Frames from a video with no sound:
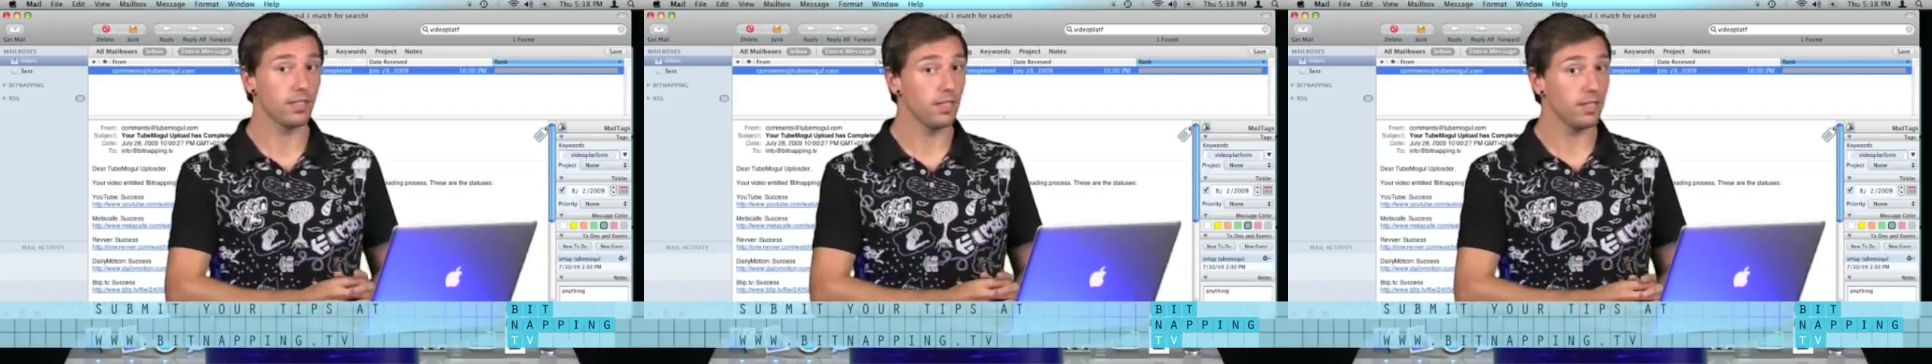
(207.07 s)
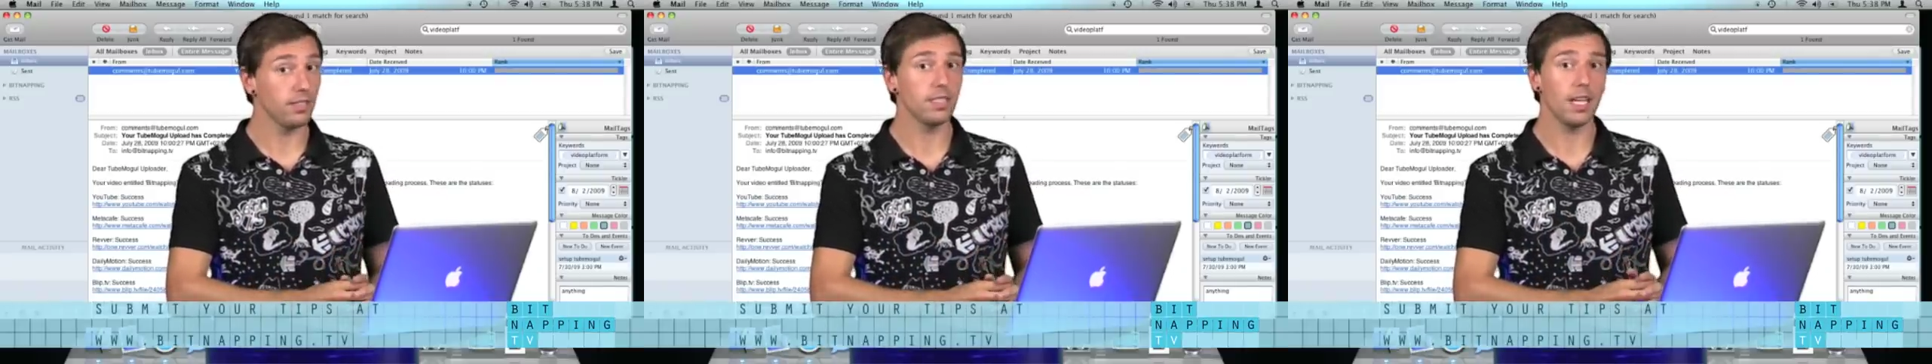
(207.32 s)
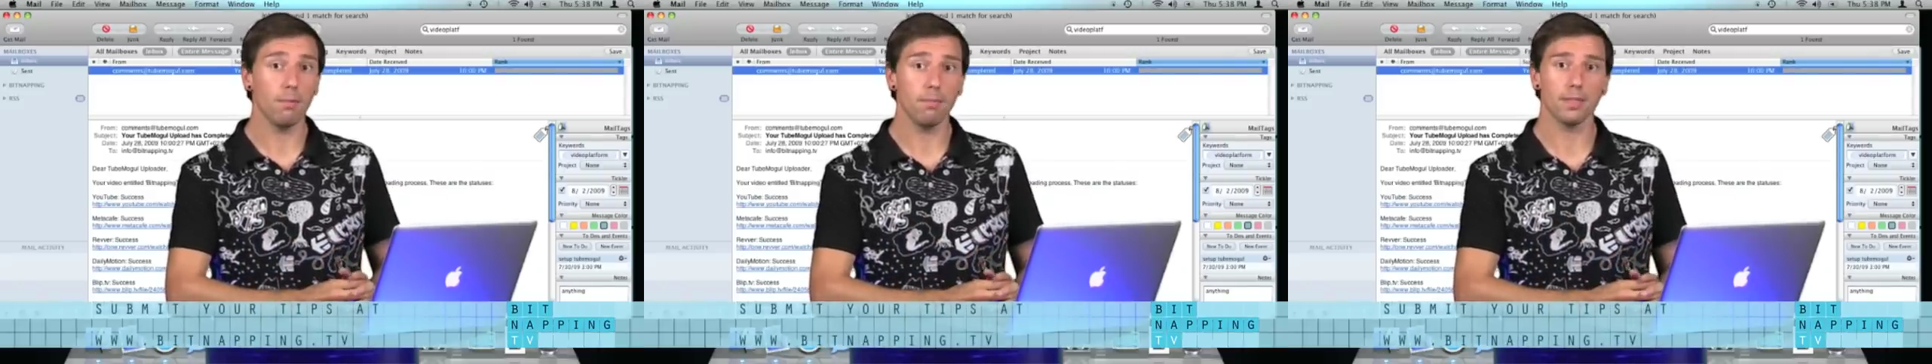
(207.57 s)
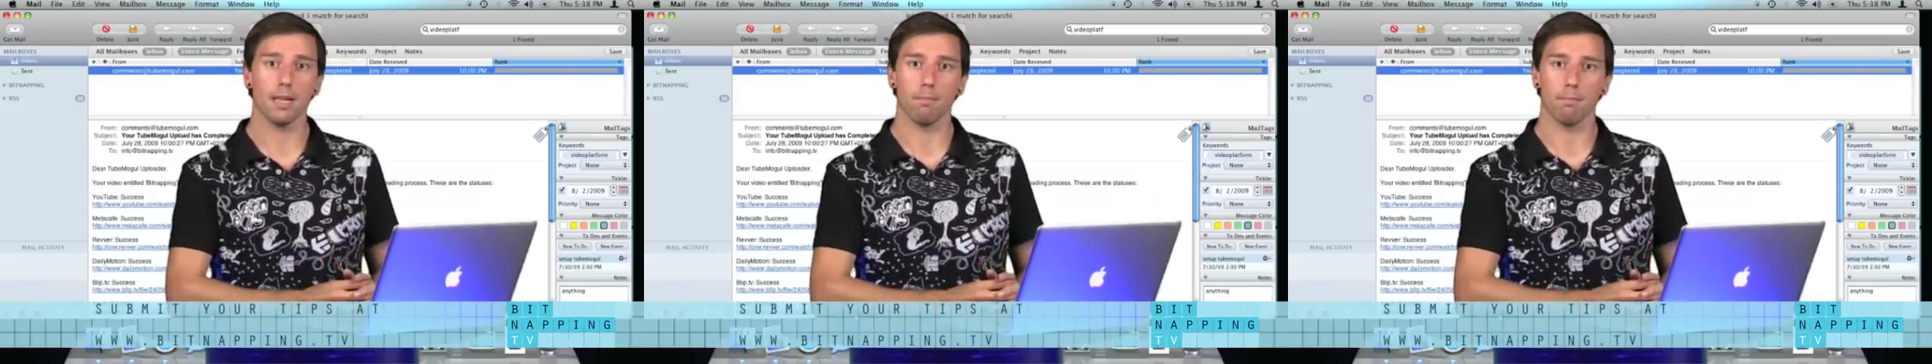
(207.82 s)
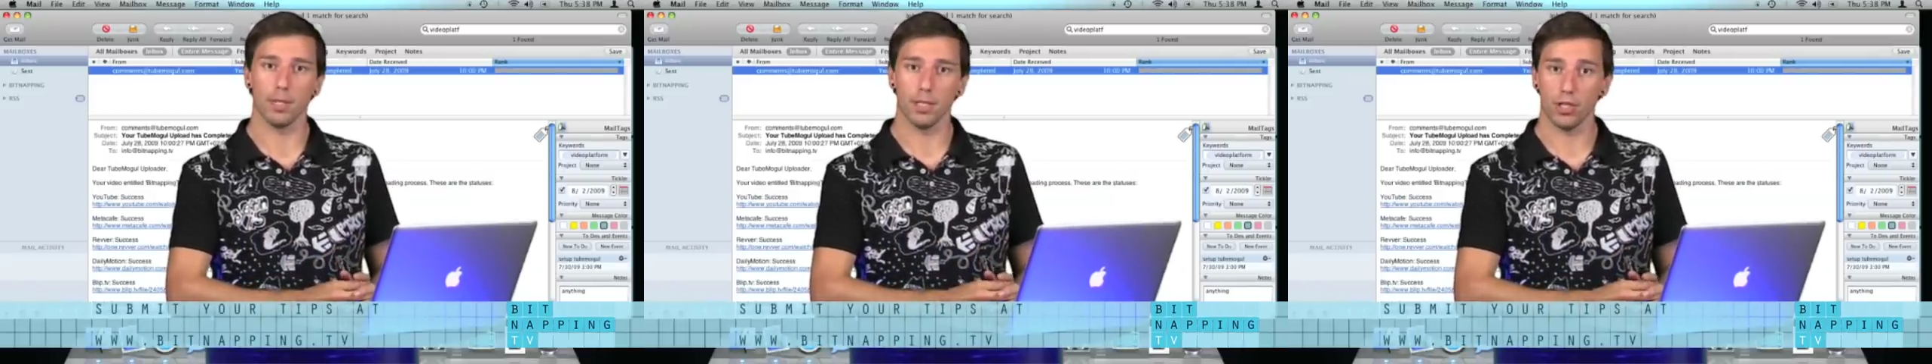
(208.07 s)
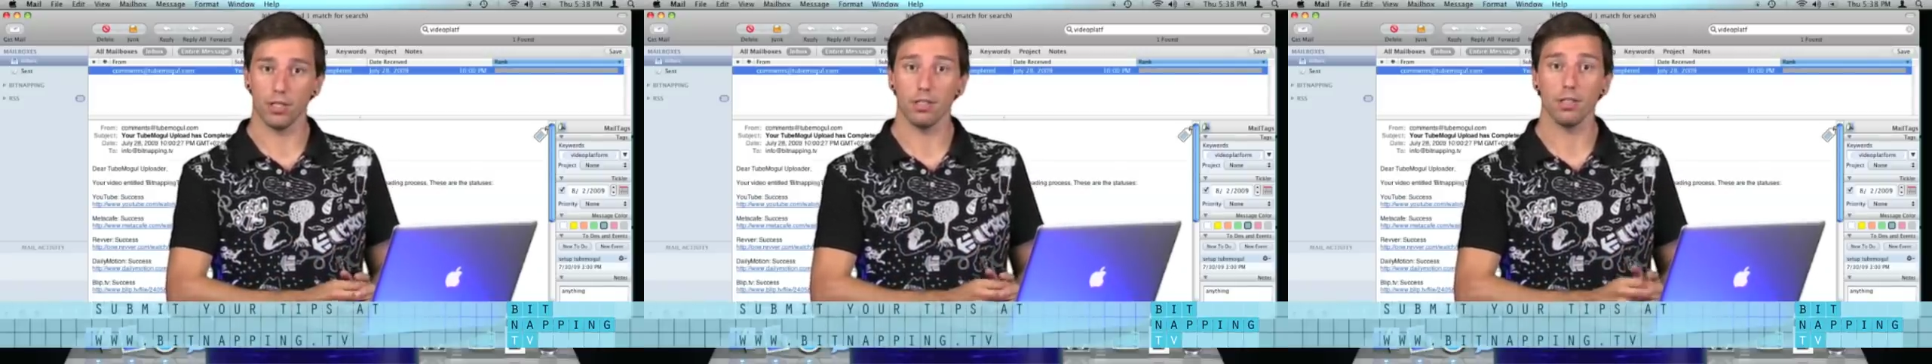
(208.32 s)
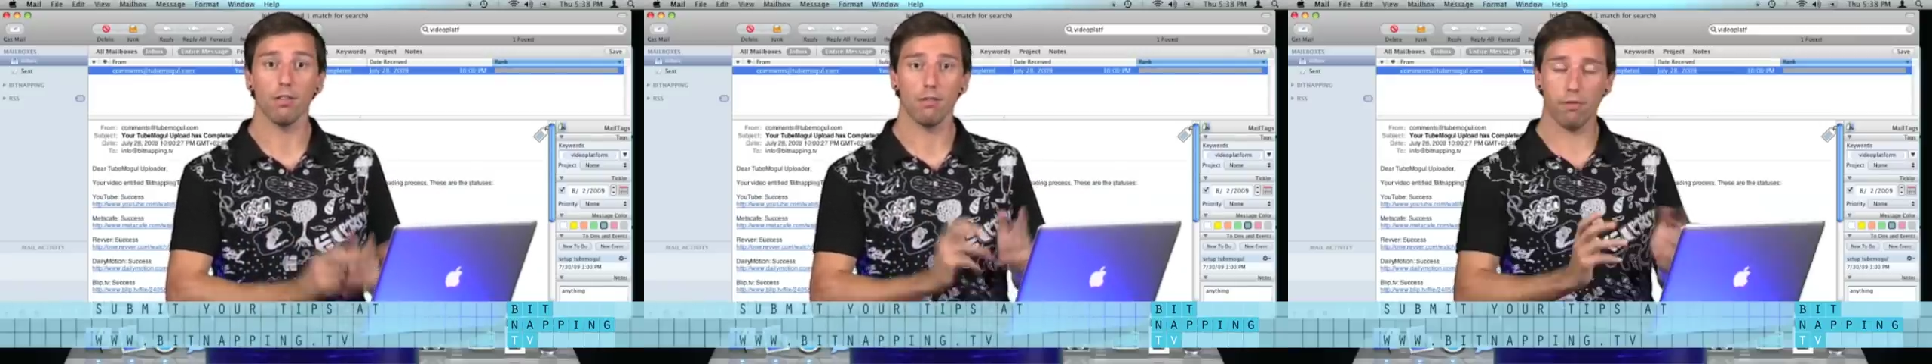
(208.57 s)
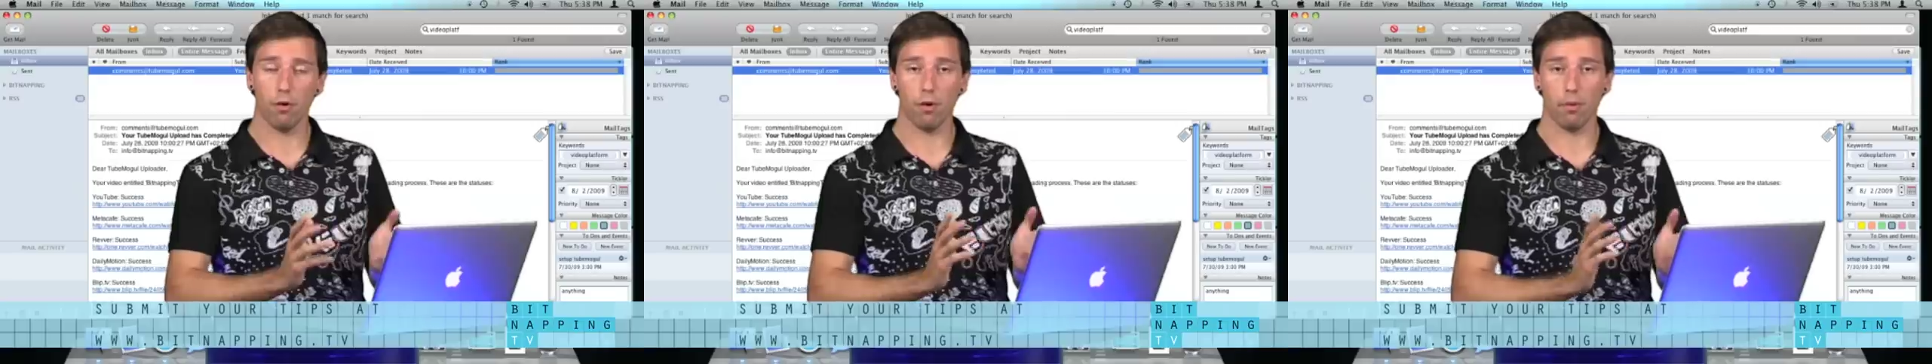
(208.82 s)
the tip submission
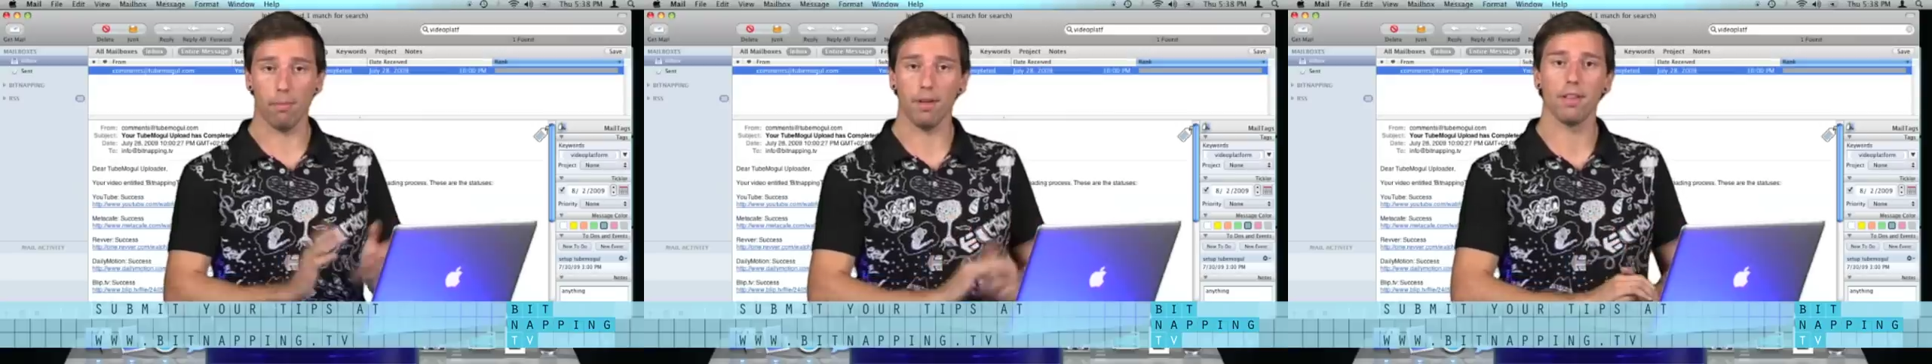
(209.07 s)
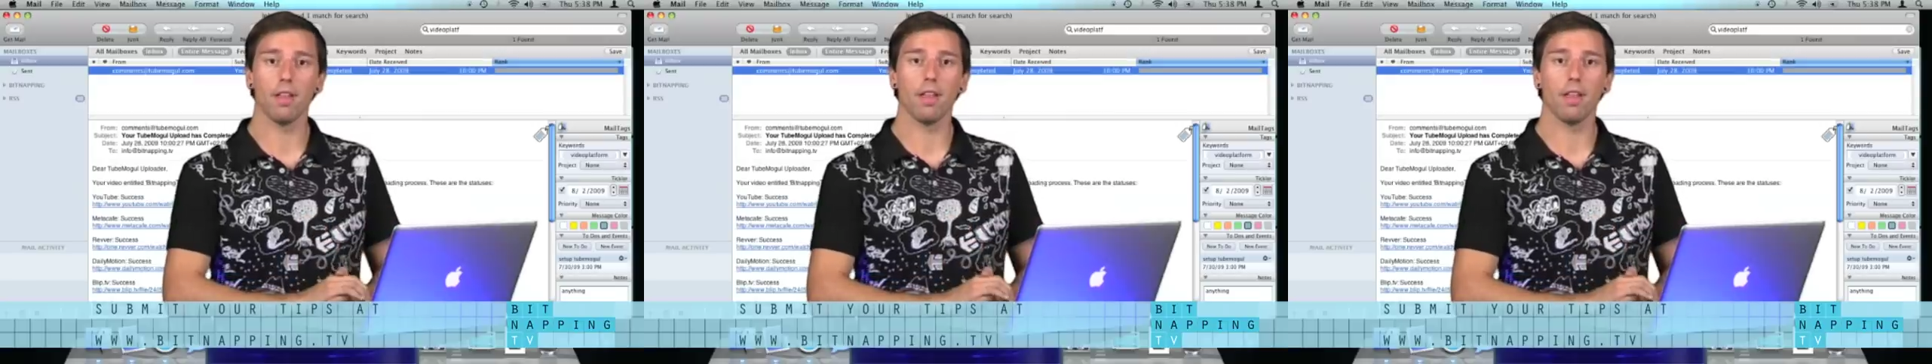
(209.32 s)
form.